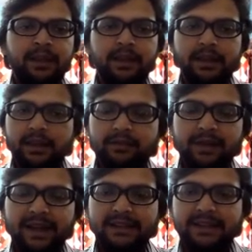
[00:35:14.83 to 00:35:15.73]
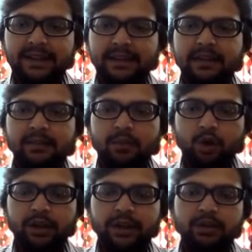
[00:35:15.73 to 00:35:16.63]
if I send
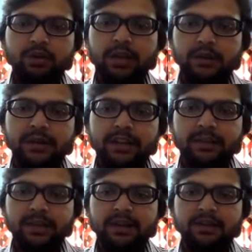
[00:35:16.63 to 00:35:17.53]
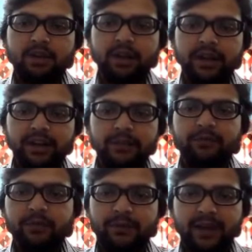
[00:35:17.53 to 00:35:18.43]
more than 2000 emails on any
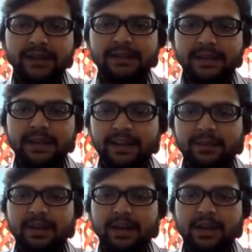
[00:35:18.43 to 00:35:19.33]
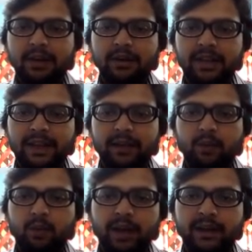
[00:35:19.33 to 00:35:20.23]
one single email account, then
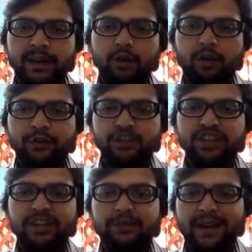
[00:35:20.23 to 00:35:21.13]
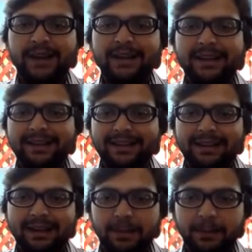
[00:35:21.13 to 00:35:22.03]
one can officially file
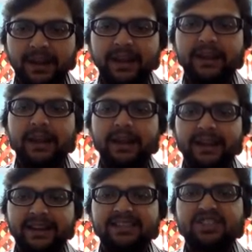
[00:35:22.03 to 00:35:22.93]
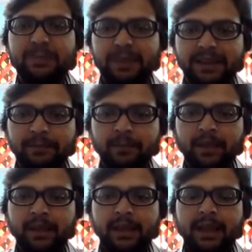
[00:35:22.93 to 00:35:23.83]
complaint against me.
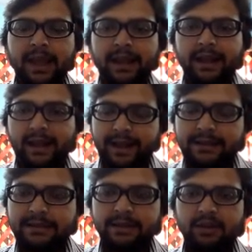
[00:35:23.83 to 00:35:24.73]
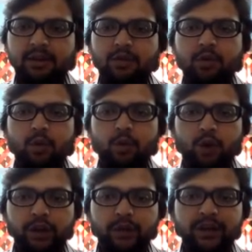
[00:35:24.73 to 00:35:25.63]
And hence,
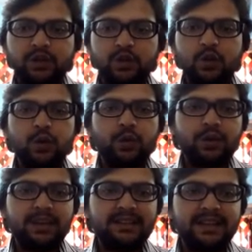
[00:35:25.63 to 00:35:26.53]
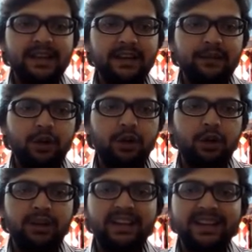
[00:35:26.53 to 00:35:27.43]
what we do, we basically
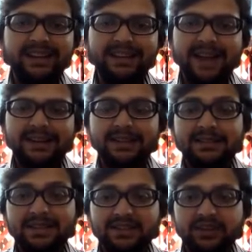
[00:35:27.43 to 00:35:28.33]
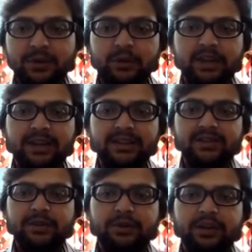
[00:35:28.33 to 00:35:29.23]
follow D, that is distributed.
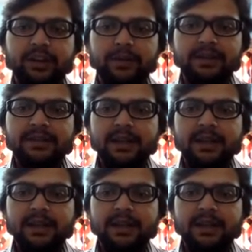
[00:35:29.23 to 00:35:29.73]
Distributed means